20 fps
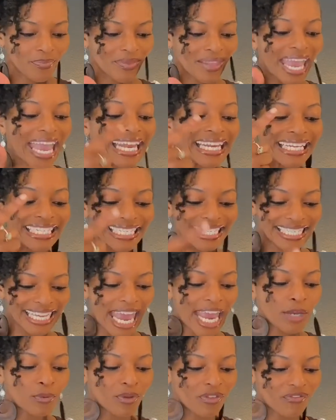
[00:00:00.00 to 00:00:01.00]
and he
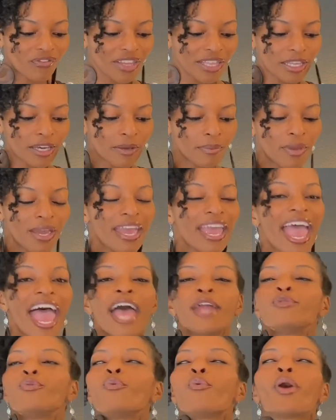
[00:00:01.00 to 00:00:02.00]
stayed with Philip
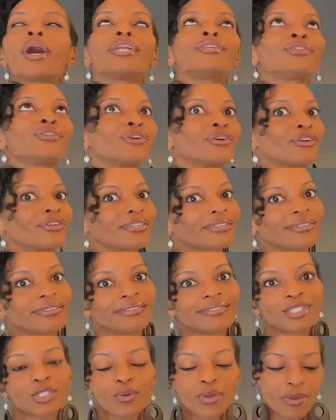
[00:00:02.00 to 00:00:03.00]
and wondered.
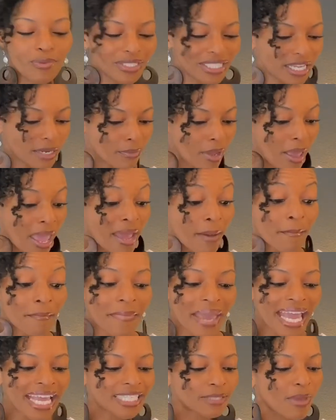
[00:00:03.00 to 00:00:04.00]
So he was in
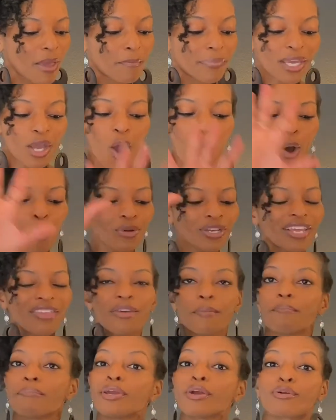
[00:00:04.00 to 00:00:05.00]
amazement, beholding
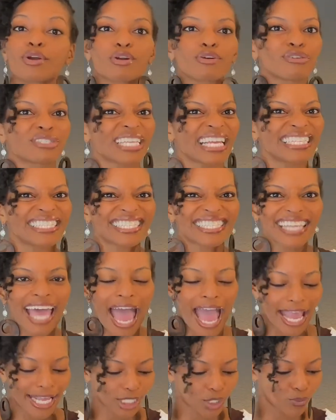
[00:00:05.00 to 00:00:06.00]
the miracles and
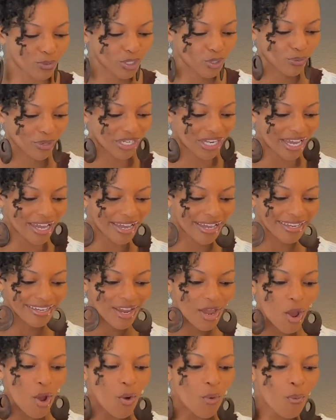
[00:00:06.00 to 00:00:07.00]
signs which were done.
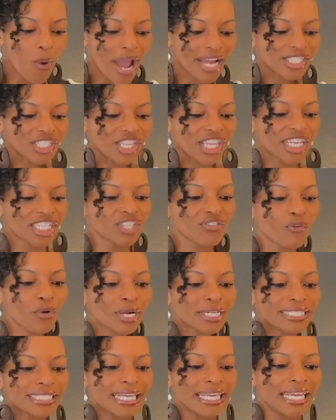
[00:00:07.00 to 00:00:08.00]
Watch this,
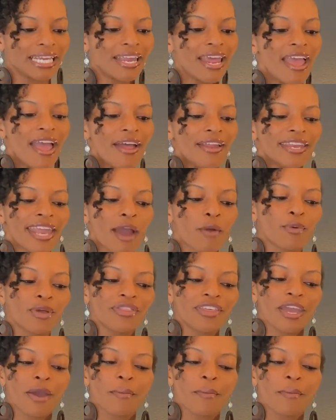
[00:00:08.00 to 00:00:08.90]
14. Now when the